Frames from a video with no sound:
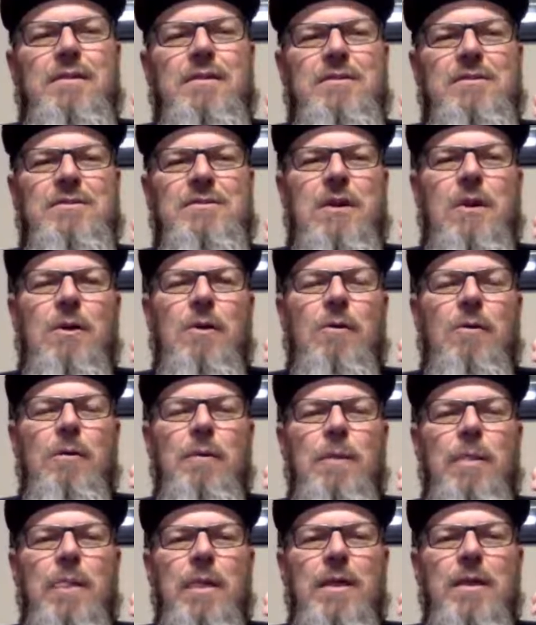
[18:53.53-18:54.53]
So
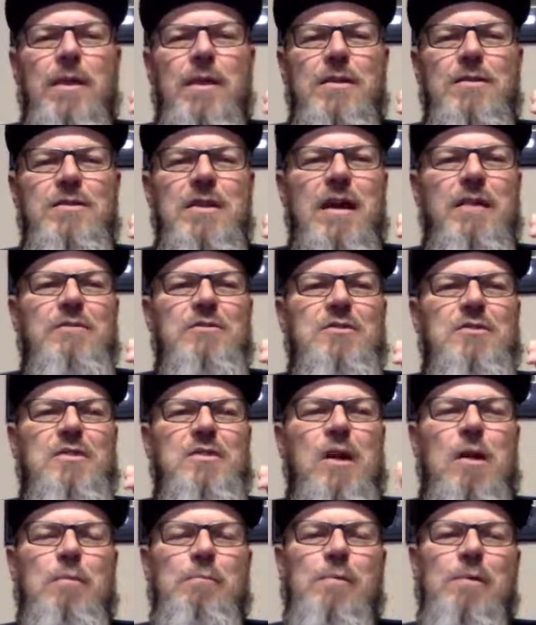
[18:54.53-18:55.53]
you'd have to
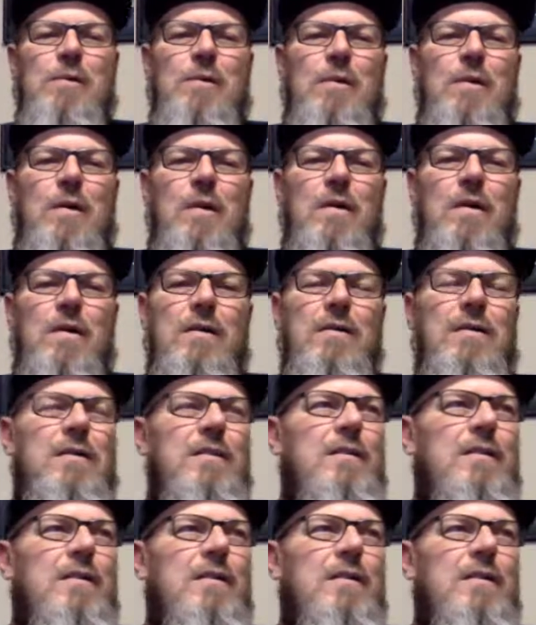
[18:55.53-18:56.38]
stop and put it on.